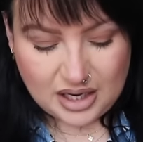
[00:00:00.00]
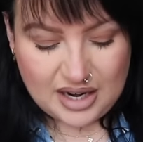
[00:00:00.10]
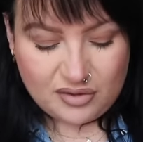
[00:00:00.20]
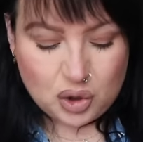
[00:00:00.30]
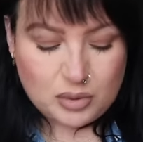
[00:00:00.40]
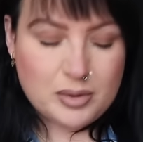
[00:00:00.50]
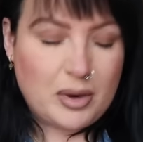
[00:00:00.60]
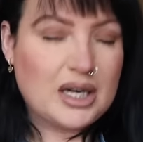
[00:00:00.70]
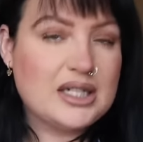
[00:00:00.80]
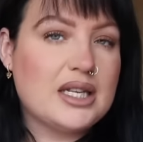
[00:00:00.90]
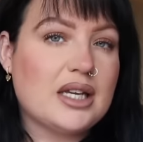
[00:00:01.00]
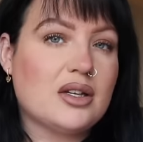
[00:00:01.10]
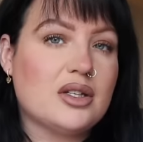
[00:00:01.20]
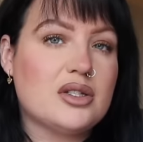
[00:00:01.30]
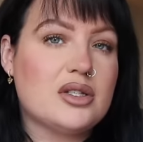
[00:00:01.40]
I have got some smiley face
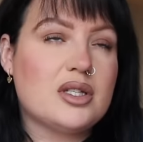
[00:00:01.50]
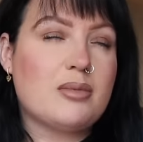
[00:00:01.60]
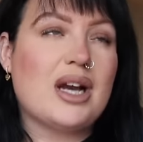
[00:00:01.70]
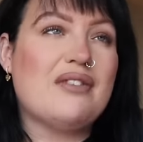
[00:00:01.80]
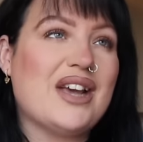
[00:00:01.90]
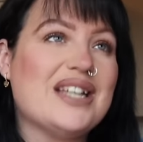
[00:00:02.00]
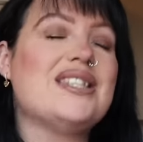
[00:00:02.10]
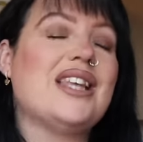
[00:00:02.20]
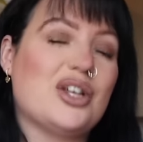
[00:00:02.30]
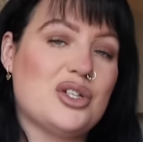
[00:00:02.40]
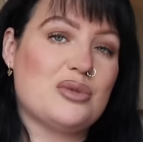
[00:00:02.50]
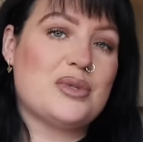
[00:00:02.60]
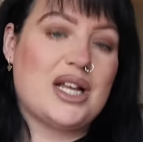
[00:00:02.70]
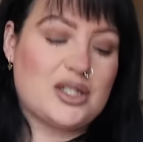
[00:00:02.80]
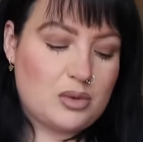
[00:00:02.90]
stickers
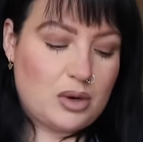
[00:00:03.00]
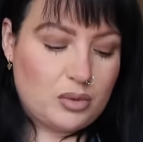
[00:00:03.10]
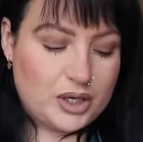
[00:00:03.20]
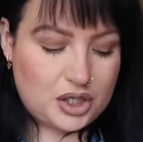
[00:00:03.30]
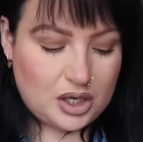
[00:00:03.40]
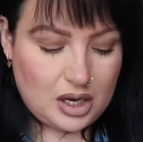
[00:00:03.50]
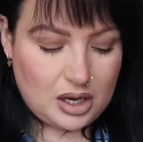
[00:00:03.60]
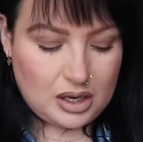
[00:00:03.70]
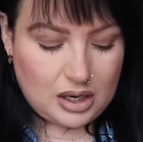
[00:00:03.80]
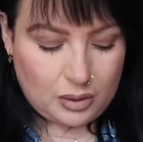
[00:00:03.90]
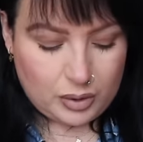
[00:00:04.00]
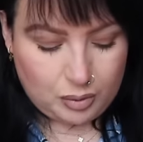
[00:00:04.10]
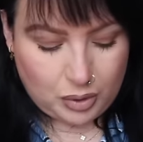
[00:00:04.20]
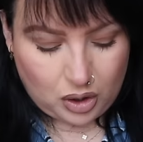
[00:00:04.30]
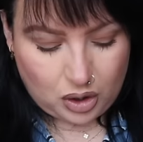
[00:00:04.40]
upstairs as well, which I will
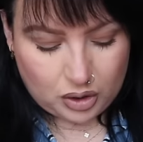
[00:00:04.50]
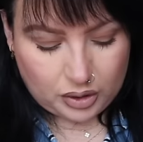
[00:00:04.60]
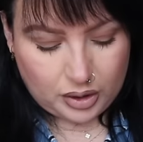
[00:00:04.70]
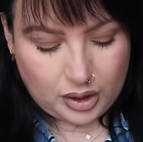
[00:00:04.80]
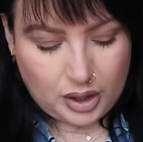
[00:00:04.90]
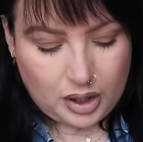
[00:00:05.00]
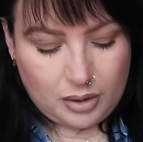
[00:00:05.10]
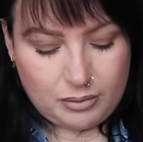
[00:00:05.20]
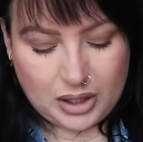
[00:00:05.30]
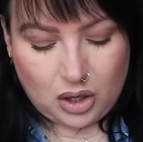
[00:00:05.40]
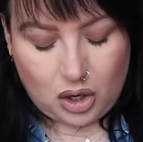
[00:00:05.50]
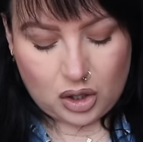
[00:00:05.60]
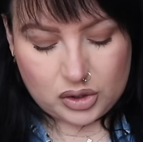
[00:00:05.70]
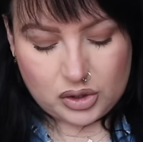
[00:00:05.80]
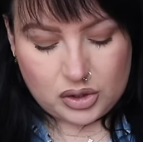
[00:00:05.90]
put on
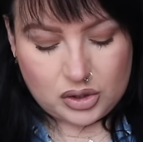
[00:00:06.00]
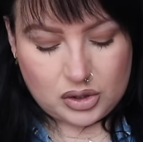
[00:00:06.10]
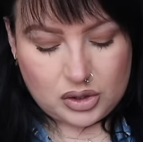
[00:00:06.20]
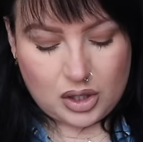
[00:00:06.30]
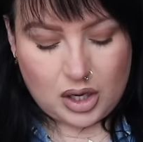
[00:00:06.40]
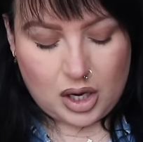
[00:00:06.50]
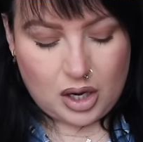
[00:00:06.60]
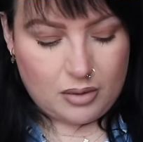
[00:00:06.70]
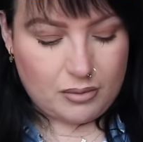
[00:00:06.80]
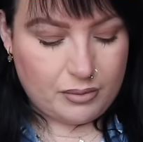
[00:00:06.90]
because, yeah,